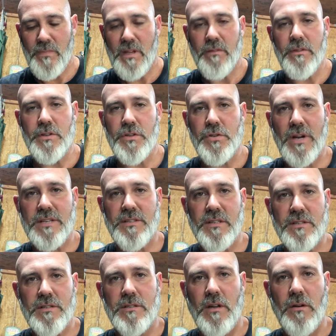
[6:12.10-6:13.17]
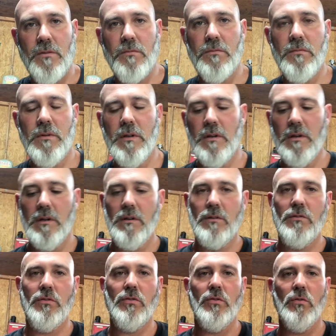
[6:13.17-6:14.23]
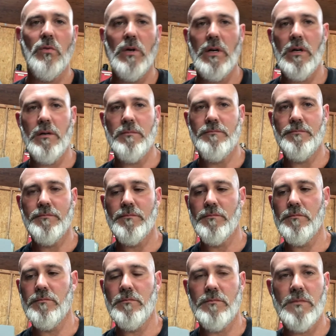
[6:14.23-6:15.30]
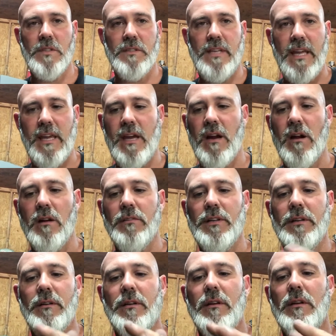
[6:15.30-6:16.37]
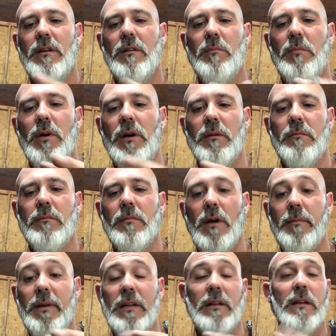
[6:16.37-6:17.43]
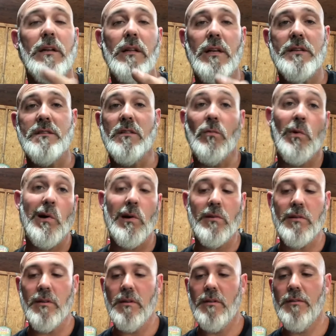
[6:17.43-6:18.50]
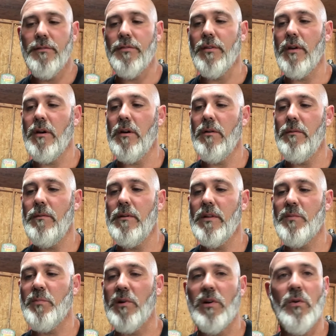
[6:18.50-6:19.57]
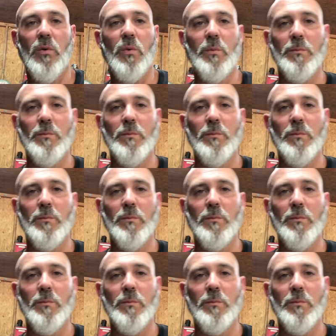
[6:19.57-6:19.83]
the dressing stone to take care of it. But I mean, nonetheless, it worked, so it's pretty cool.